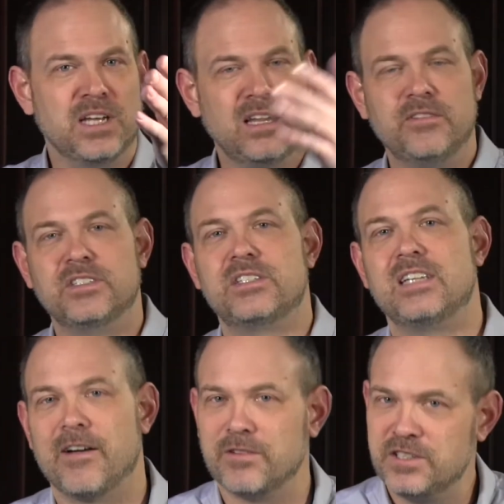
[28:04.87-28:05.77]
I lived in
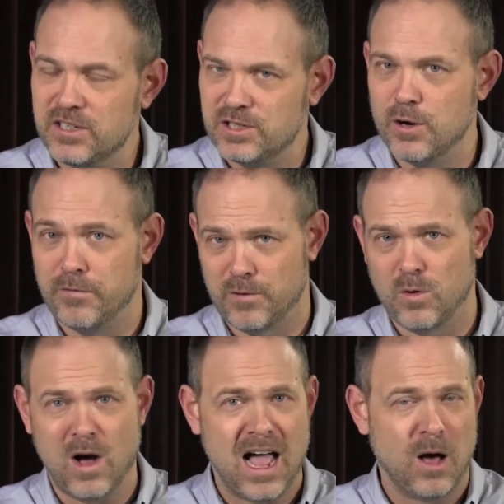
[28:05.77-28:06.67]
San Francisco for
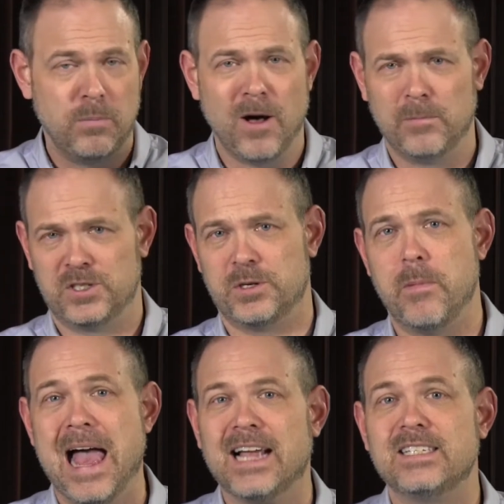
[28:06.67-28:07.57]
a while, published a
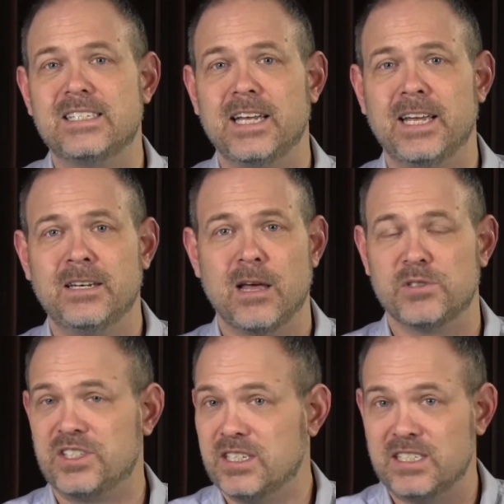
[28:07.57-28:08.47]
magazine that
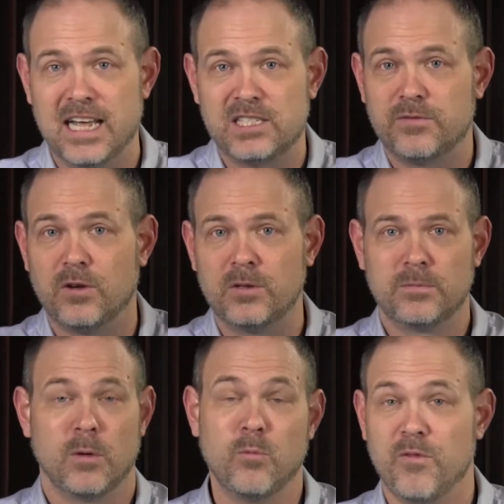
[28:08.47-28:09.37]
was
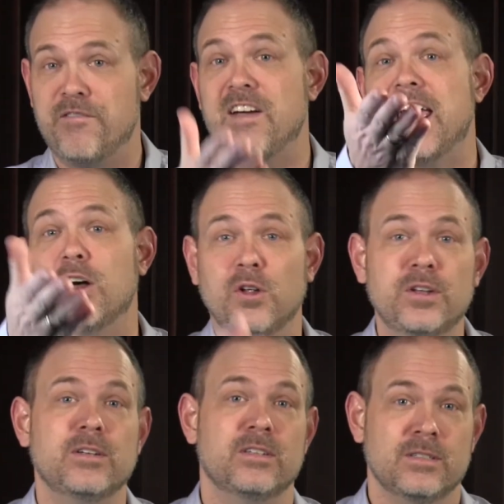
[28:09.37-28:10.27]
successful, failed.